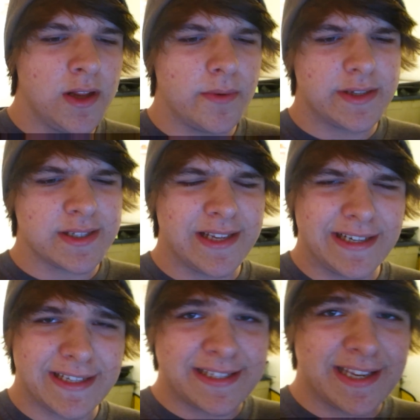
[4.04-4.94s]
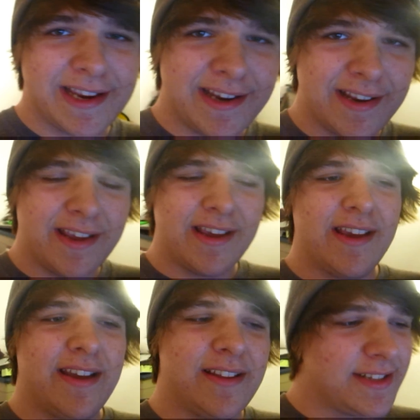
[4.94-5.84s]
video, I'd just like to say
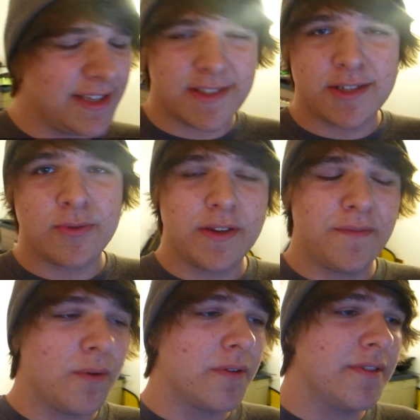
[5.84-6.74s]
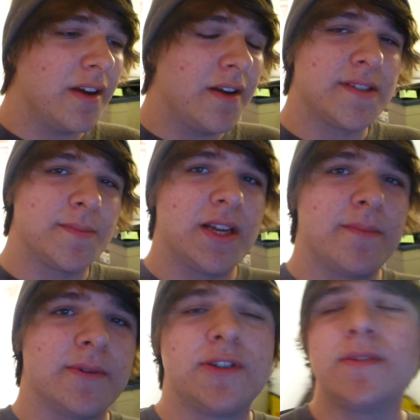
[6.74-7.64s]
today's the 24th of
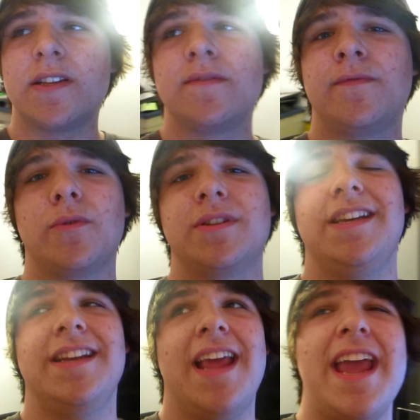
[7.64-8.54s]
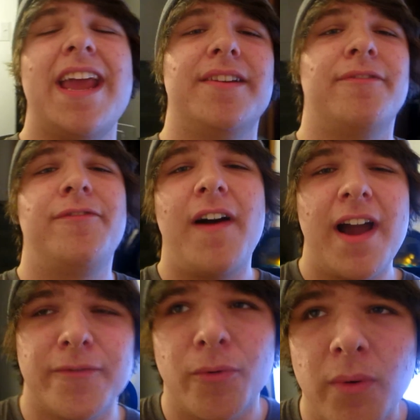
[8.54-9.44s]
September 2014 and
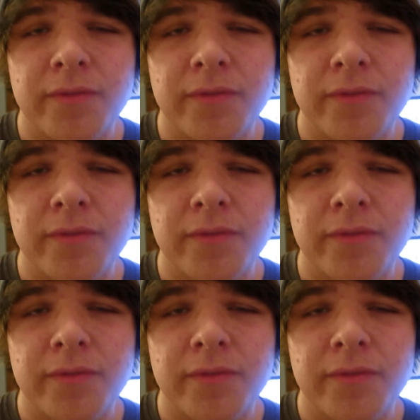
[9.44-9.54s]
five